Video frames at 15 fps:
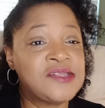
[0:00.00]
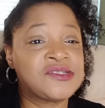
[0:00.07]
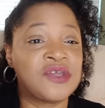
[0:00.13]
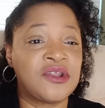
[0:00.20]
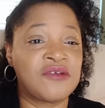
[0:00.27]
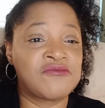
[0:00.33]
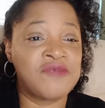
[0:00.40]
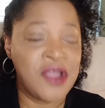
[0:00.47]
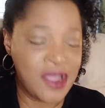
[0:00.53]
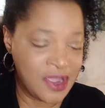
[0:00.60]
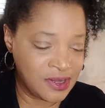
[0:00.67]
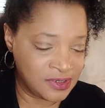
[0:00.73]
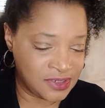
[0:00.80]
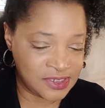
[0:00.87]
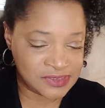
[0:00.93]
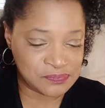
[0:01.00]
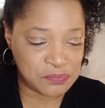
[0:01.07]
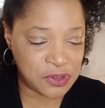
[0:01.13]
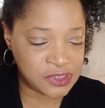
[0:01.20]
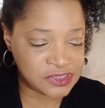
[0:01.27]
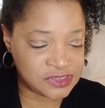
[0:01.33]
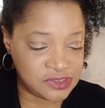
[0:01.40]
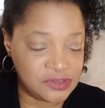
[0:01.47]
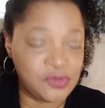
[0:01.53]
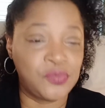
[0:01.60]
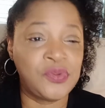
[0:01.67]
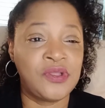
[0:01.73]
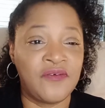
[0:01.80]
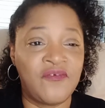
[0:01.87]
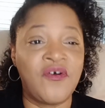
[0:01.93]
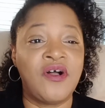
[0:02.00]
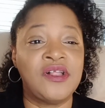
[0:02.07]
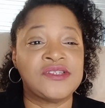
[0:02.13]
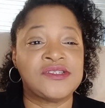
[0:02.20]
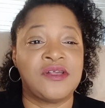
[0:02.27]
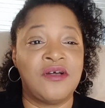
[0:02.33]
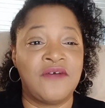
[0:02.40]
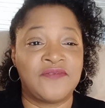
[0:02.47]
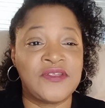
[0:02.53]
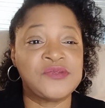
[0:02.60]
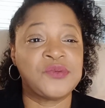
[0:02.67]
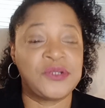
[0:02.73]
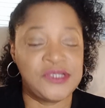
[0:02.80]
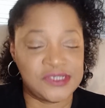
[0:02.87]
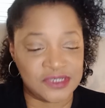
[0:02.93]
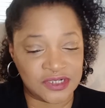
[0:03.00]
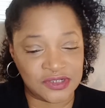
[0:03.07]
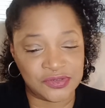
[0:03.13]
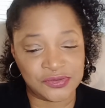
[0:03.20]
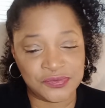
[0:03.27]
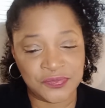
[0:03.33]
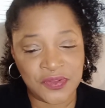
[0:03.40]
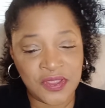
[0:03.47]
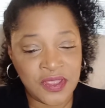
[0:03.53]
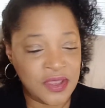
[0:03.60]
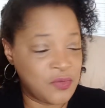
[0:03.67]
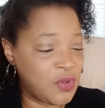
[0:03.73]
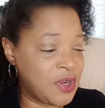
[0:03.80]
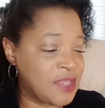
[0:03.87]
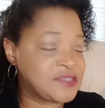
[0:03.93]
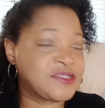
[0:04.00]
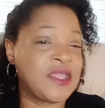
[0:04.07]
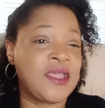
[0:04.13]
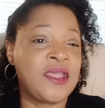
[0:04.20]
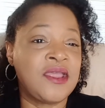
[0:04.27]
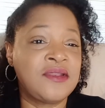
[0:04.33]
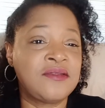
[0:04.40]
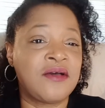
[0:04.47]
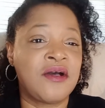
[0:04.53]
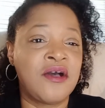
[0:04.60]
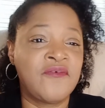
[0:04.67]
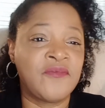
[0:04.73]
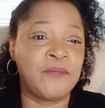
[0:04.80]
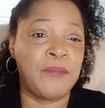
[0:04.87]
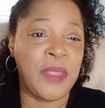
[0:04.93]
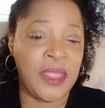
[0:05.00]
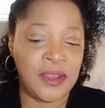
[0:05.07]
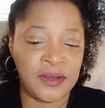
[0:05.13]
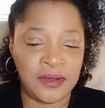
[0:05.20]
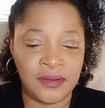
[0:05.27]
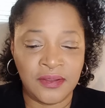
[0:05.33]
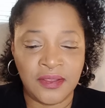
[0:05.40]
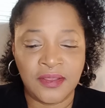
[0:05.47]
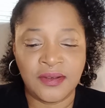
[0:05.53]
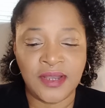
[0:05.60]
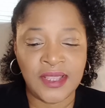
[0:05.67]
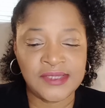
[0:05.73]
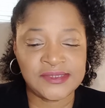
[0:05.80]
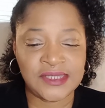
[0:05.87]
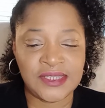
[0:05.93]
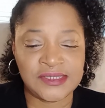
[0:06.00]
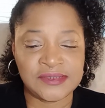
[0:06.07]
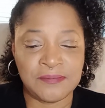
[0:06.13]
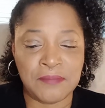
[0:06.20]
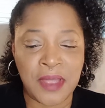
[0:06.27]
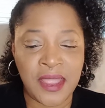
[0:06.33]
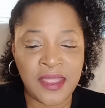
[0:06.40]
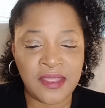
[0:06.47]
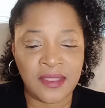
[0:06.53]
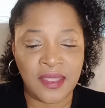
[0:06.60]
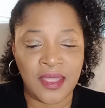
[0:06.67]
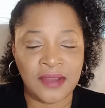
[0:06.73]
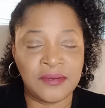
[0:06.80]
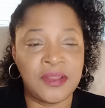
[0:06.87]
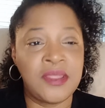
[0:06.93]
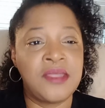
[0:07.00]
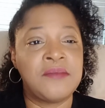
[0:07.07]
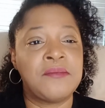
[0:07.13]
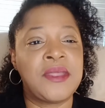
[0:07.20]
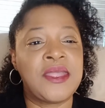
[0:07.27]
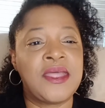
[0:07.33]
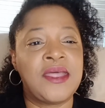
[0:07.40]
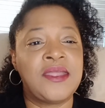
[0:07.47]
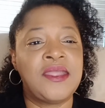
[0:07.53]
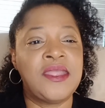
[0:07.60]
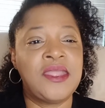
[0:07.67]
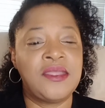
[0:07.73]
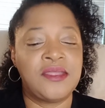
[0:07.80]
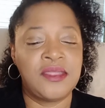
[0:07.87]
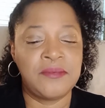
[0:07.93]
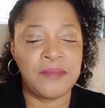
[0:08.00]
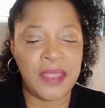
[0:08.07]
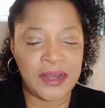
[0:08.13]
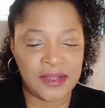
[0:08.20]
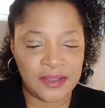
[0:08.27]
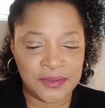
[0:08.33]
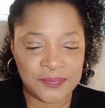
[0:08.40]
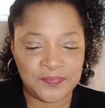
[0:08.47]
is going to ride this bus till the wheel falls off. That's what he's going to do. Well, that's the end of Ben. Next is Mike and Jimena.